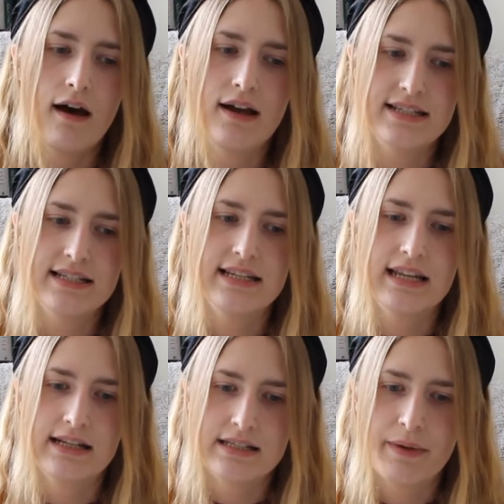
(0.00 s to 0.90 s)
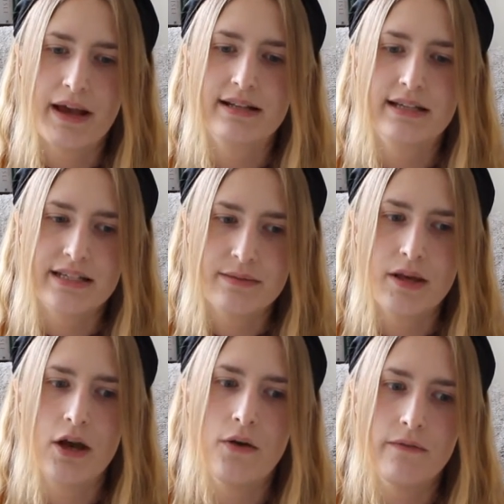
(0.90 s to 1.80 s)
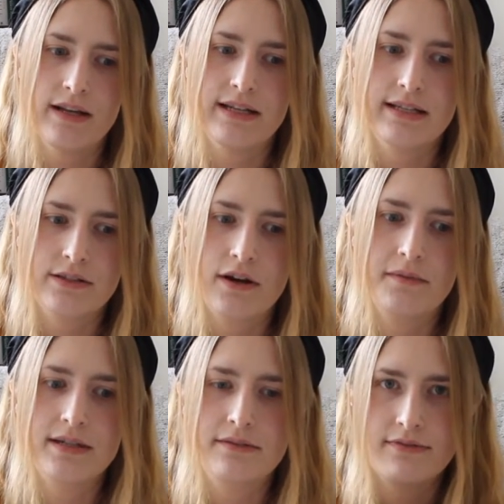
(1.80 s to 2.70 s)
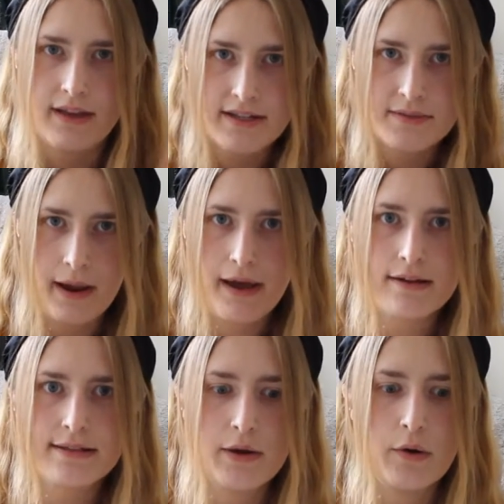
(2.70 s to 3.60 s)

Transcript: I didn't expect it to be overly descriptive flashbacks